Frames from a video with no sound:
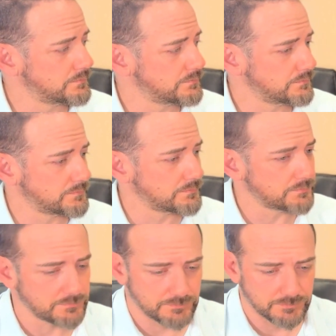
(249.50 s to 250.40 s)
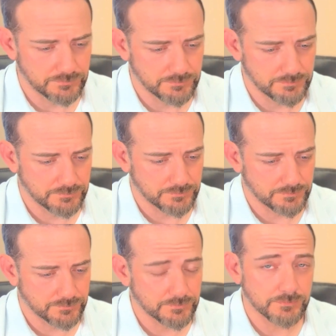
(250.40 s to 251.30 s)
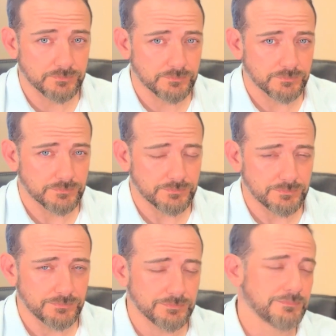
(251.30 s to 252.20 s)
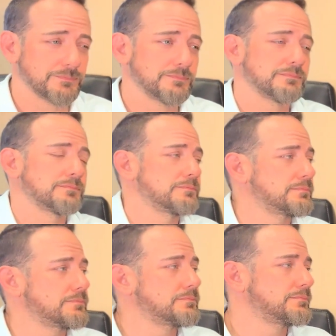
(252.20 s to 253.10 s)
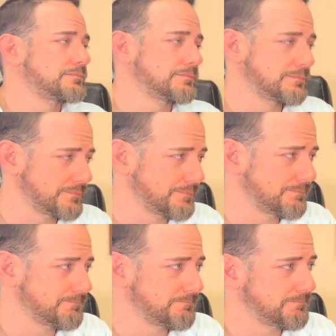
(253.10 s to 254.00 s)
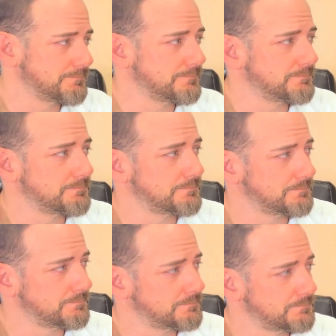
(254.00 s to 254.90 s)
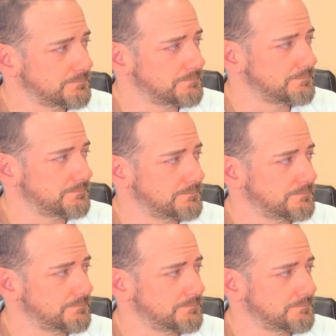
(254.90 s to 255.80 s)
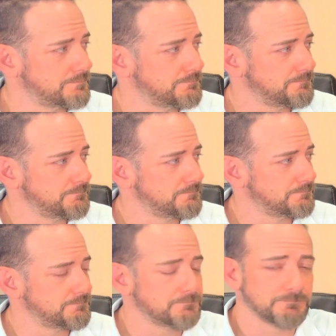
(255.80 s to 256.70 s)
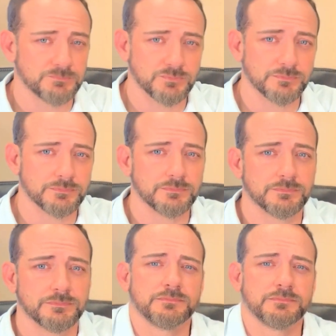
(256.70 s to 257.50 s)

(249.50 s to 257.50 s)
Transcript: No words are spoken by the person on screen.